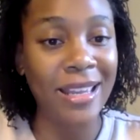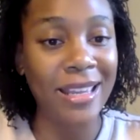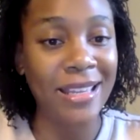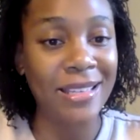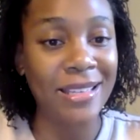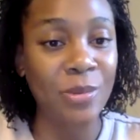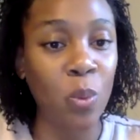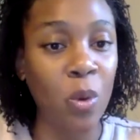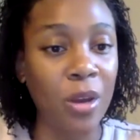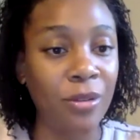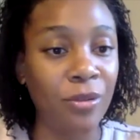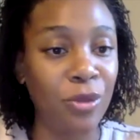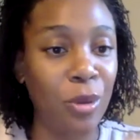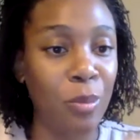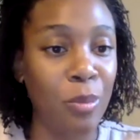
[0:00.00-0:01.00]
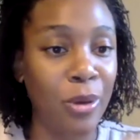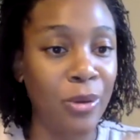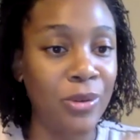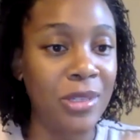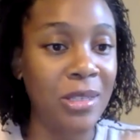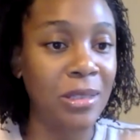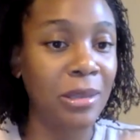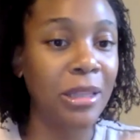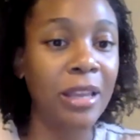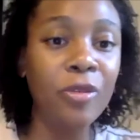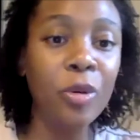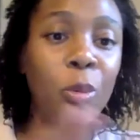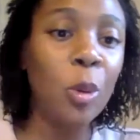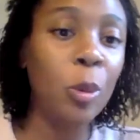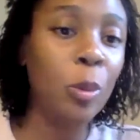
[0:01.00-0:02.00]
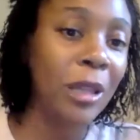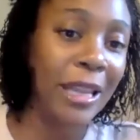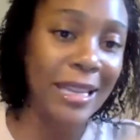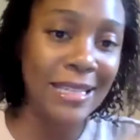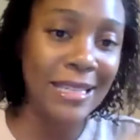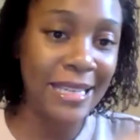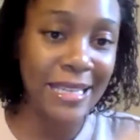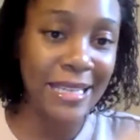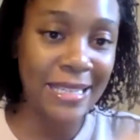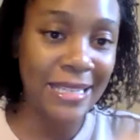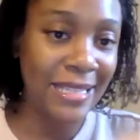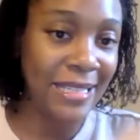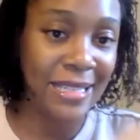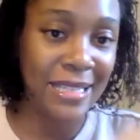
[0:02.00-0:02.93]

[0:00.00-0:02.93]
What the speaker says: is one of the most livable places